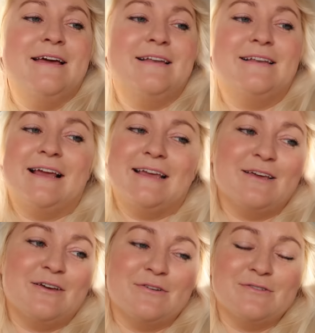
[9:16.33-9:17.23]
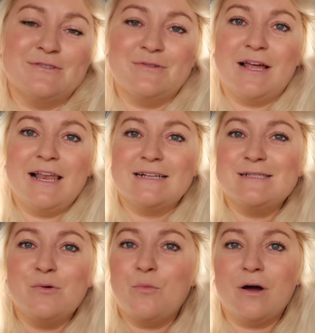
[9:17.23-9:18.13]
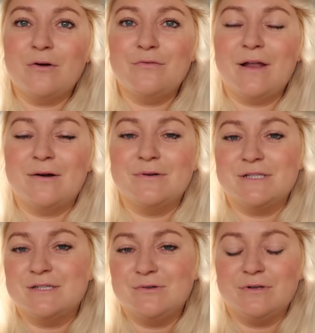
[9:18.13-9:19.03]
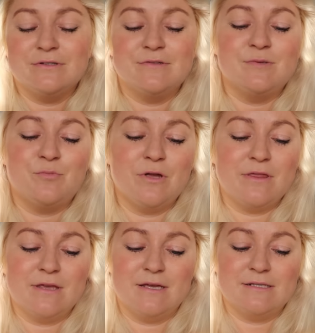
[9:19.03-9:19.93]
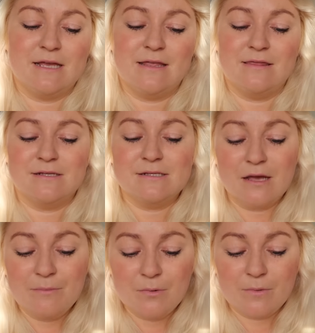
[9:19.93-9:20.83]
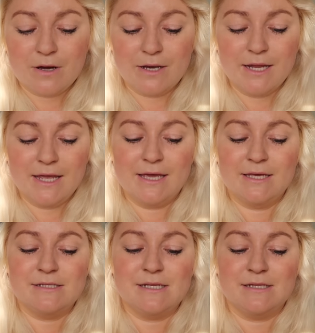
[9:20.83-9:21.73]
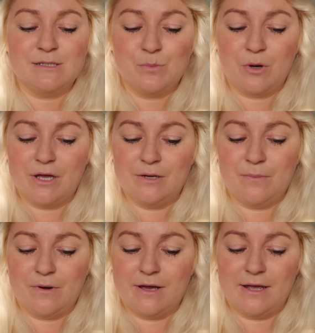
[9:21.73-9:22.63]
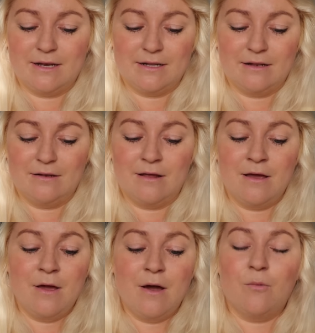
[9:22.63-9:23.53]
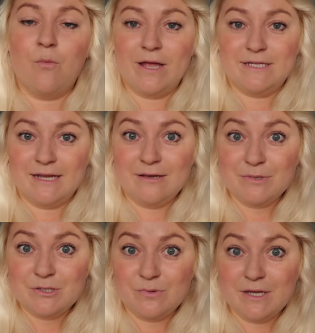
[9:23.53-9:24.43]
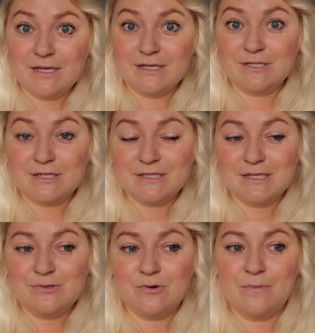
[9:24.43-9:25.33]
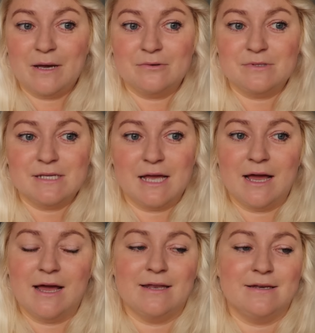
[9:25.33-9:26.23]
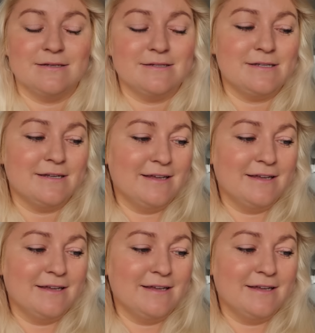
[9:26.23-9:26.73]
like collecting wildflowers and doing lots of spring things. And then the summer one is inspired by a little wedding between Dusty Dormouse and,